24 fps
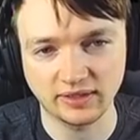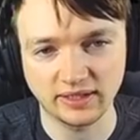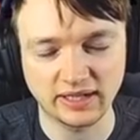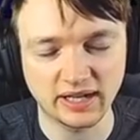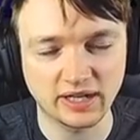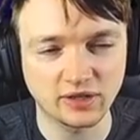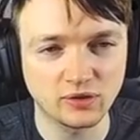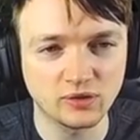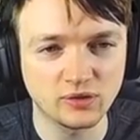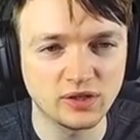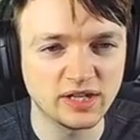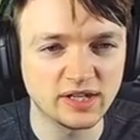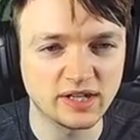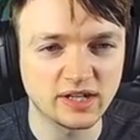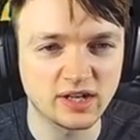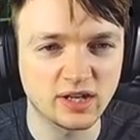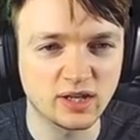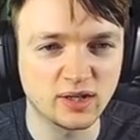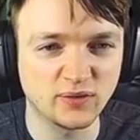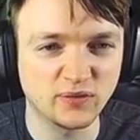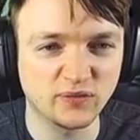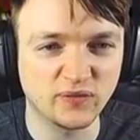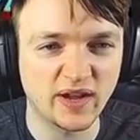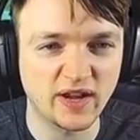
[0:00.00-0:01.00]
Like, I don't need
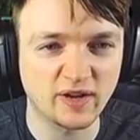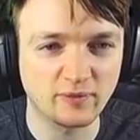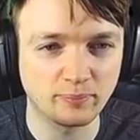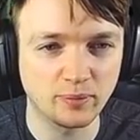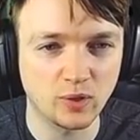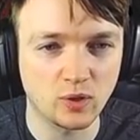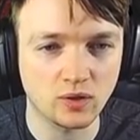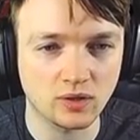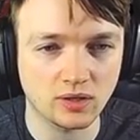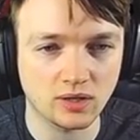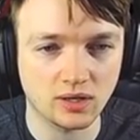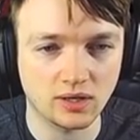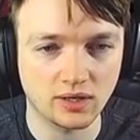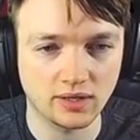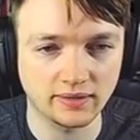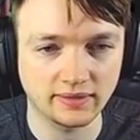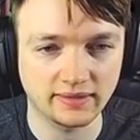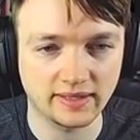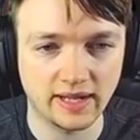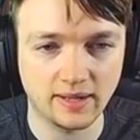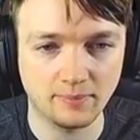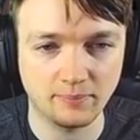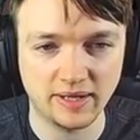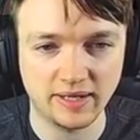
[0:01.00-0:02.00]
another 5 block card
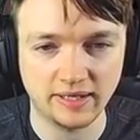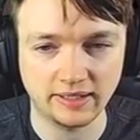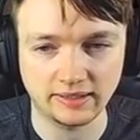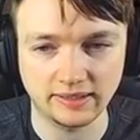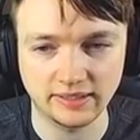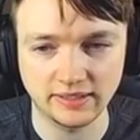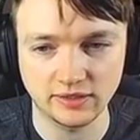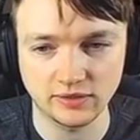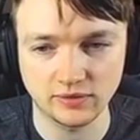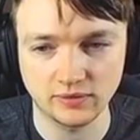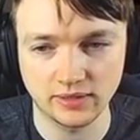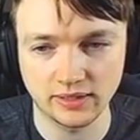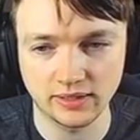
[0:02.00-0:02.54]
that badly, do